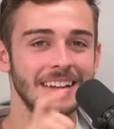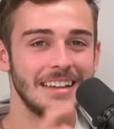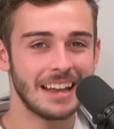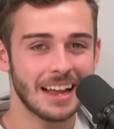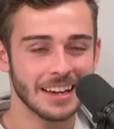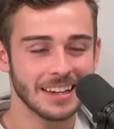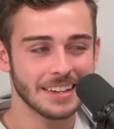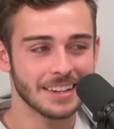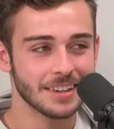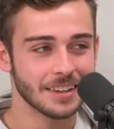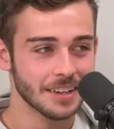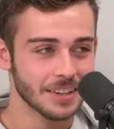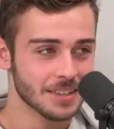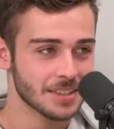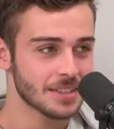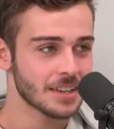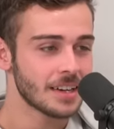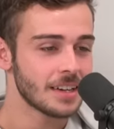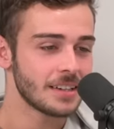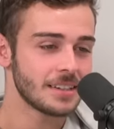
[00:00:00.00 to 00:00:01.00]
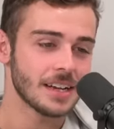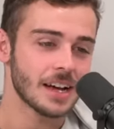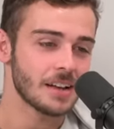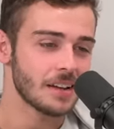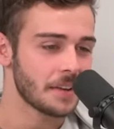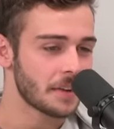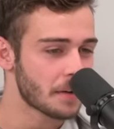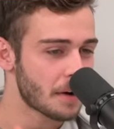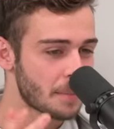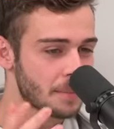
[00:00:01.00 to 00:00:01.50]
like us,
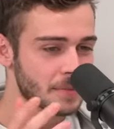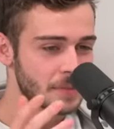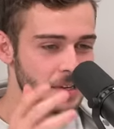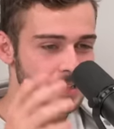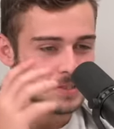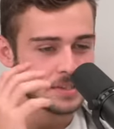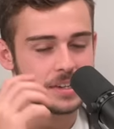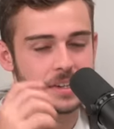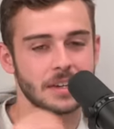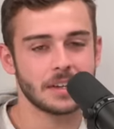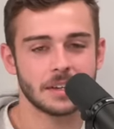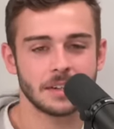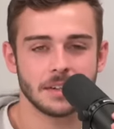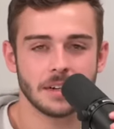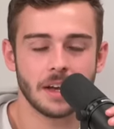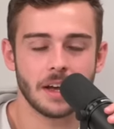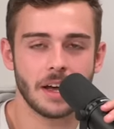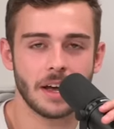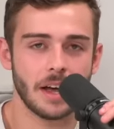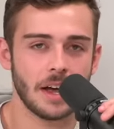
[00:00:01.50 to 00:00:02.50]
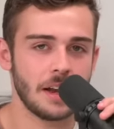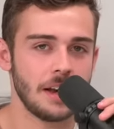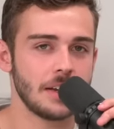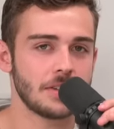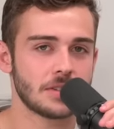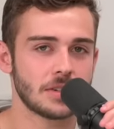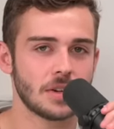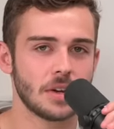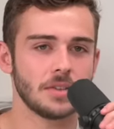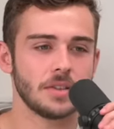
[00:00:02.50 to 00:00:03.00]
download our episodes so you can uh,
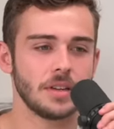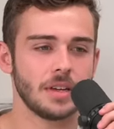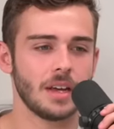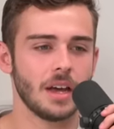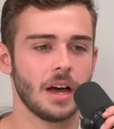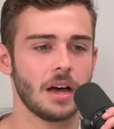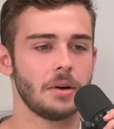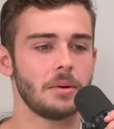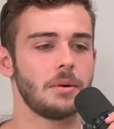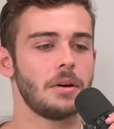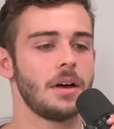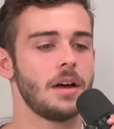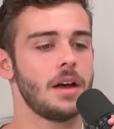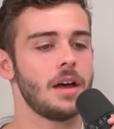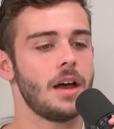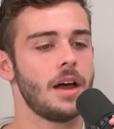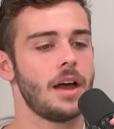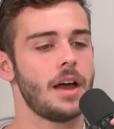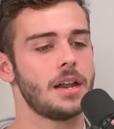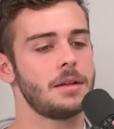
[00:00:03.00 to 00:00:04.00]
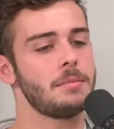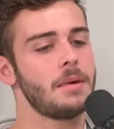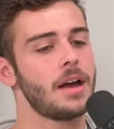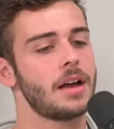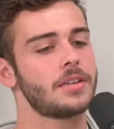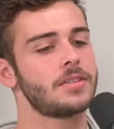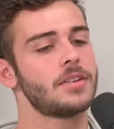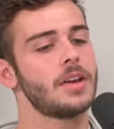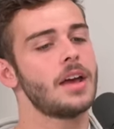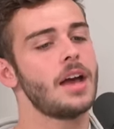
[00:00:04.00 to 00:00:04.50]
listen on the go. And
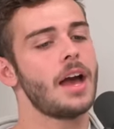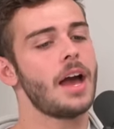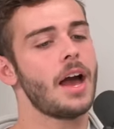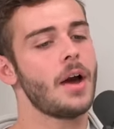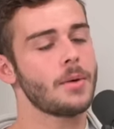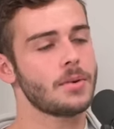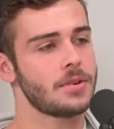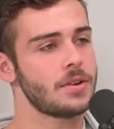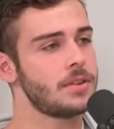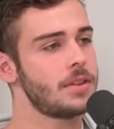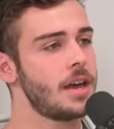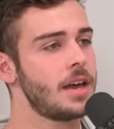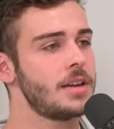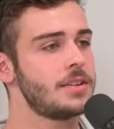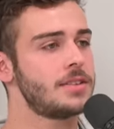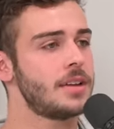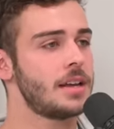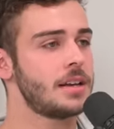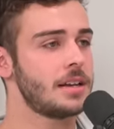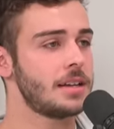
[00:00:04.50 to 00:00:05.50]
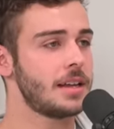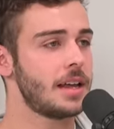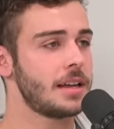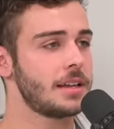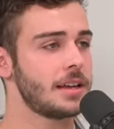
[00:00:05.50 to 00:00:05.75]
Max, how should they send in their